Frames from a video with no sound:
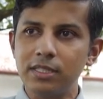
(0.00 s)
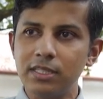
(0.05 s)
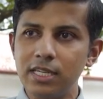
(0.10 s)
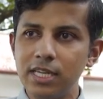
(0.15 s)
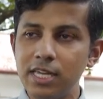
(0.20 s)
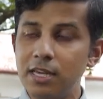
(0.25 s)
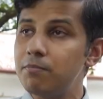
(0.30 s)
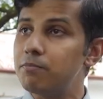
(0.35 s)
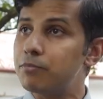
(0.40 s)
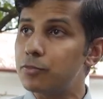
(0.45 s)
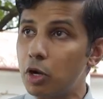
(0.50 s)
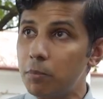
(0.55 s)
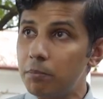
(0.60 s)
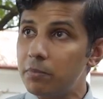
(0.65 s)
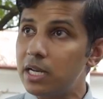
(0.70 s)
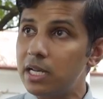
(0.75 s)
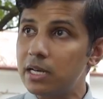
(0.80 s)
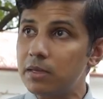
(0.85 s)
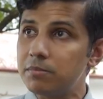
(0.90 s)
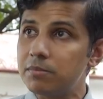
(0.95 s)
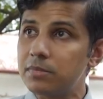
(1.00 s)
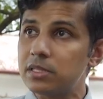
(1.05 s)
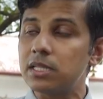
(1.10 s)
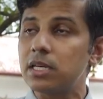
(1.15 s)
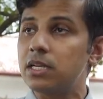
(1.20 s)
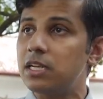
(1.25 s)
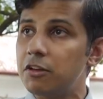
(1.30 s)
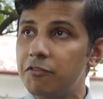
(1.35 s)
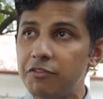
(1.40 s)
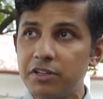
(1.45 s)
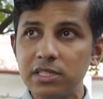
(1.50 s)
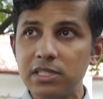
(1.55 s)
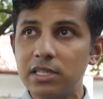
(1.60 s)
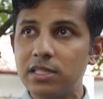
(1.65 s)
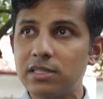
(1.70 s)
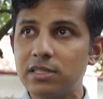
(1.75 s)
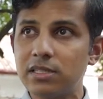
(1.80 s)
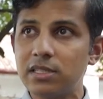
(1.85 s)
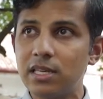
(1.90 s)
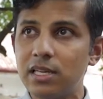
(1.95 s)
team problems,
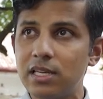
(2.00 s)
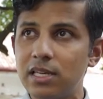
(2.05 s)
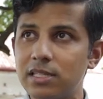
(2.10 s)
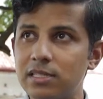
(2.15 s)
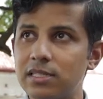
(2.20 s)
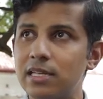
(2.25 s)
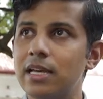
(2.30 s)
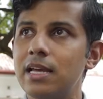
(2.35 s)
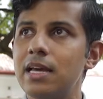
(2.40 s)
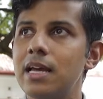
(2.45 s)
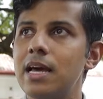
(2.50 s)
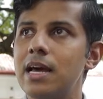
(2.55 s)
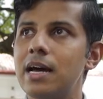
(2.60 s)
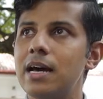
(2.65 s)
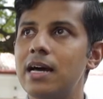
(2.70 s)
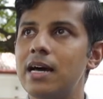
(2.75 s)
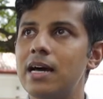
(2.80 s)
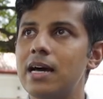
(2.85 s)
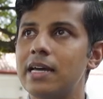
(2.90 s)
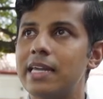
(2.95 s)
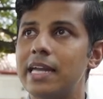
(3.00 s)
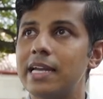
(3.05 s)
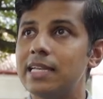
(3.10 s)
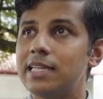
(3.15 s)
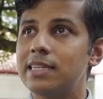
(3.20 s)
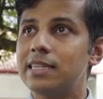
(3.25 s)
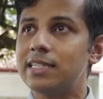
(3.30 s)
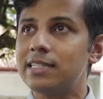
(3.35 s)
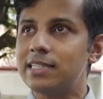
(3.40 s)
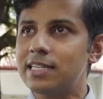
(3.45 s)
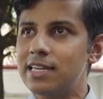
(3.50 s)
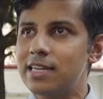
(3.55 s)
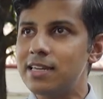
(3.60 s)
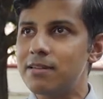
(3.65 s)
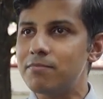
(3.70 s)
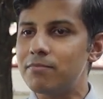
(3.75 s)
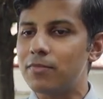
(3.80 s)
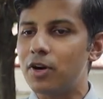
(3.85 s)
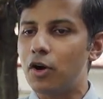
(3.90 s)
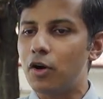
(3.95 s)
deficiencies, uh, getting the
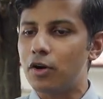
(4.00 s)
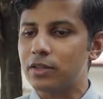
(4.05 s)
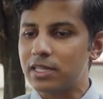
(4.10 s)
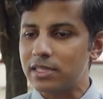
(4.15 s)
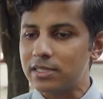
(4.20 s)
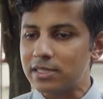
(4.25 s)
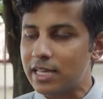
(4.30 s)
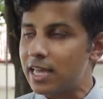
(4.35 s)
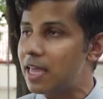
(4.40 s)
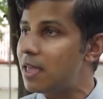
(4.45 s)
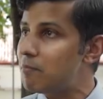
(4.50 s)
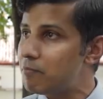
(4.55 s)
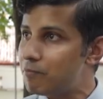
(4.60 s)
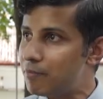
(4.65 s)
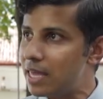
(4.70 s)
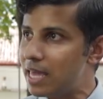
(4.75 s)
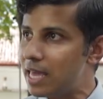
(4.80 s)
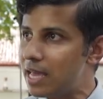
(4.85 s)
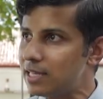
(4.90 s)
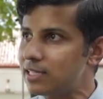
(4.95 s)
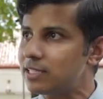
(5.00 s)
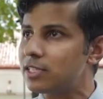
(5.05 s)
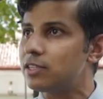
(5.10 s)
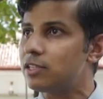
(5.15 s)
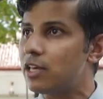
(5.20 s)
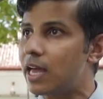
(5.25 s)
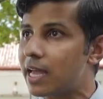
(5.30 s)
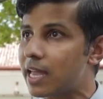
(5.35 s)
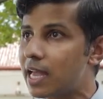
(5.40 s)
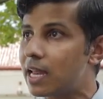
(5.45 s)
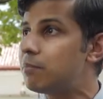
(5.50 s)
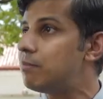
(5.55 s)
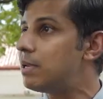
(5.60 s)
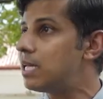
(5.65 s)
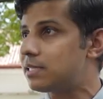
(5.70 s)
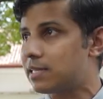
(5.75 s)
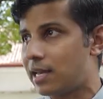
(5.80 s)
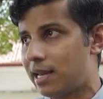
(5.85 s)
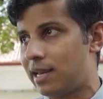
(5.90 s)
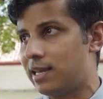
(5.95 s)
team on the same page, there can
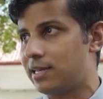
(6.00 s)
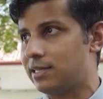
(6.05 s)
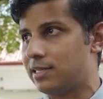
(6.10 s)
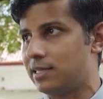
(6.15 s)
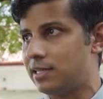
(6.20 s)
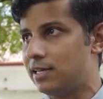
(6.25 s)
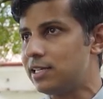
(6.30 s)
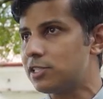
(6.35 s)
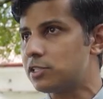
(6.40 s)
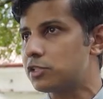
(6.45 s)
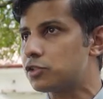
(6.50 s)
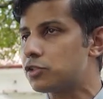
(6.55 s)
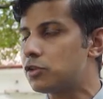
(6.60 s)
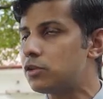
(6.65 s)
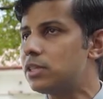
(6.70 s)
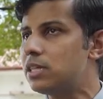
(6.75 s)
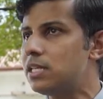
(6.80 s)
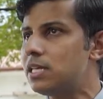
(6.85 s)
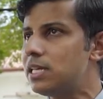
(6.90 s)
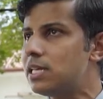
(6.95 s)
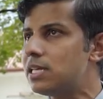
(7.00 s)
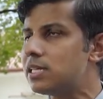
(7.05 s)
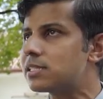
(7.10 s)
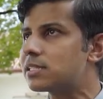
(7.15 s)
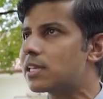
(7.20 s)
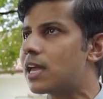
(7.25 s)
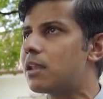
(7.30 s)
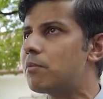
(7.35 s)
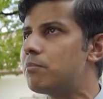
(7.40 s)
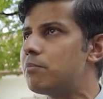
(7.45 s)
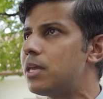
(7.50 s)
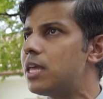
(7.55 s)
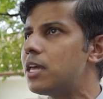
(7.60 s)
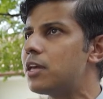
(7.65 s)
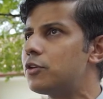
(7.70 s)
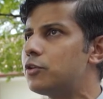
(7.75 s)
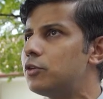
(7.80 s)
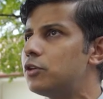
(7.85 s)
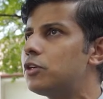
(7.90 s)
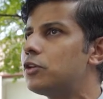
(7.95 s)
be challenges. So these can be
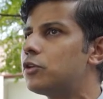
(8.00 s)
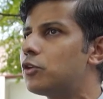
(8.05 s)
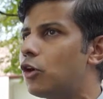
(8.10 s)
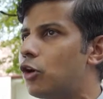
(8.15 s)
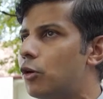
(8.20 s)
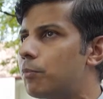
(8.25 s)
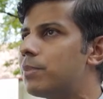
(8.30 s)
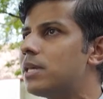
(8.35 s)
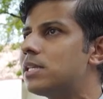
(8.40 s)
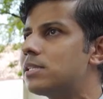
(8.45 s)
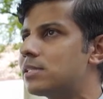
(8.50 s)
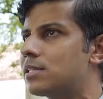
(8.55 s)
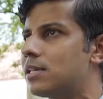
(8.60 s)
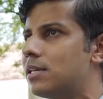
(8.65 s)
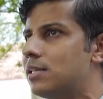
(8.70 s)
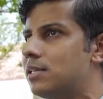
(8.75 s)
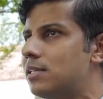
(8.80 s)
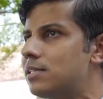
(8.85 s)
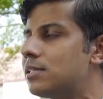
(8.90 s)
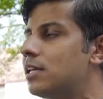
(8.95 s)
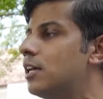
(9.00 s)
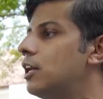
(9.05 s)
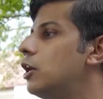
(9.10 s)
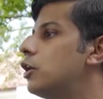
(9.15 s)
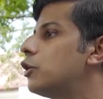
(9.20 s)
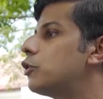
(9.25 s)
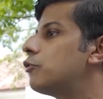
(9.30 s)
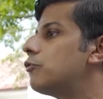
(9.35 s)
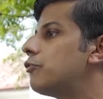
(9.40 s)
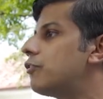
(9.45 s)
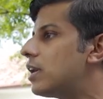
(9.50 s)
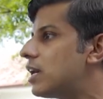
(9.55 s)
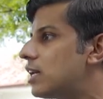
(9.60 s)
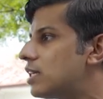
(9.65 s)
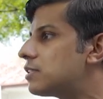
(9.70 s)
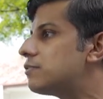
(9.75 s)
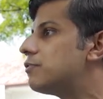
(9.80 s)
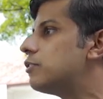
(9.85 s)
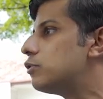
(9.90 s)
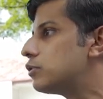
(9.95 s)
good coping skills to
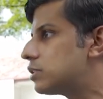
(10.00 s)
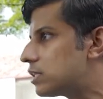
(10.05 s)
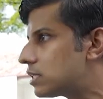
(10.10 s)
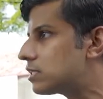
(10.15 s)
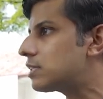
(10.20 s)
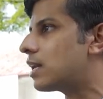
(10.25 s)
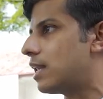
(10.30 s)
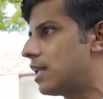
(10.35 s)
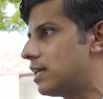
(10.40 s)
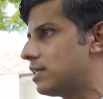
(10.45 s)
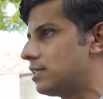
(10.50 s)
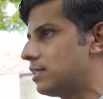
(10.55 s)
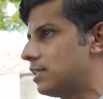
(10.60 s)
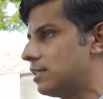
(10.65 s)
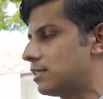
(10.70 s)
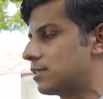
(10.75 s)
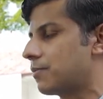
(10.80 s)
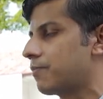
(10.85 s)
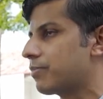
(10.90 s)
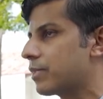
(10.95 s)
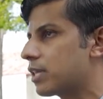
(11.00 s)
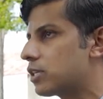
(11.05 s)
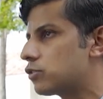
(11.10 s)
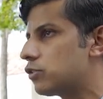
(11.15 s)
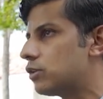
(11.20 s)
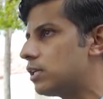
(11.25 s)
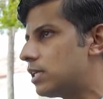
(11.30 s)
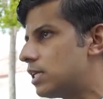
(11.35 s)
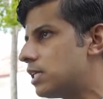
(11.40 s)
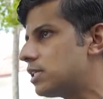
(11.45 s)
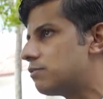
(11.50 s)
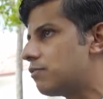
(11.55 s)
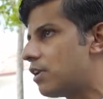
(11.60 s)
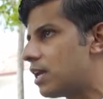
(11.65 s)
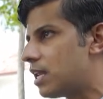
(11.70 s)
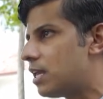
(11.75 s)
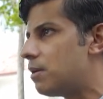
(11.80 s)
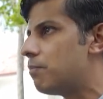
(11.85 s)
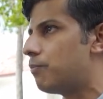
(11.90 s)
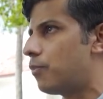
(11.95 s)
face future challenges. So it is
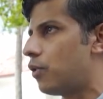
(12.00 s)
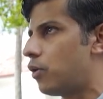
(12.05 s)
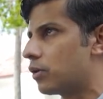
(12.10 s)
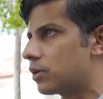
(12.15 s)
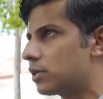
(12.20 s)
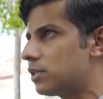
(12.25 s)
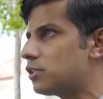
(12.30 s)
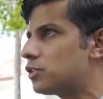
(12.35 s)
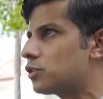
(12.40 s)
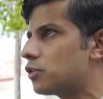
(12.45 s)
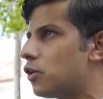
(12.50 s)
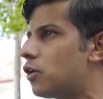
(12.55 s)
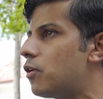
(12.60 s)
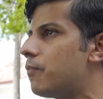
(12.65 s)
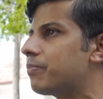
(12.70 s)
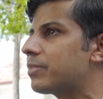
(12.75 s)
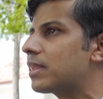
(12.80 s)
very important. So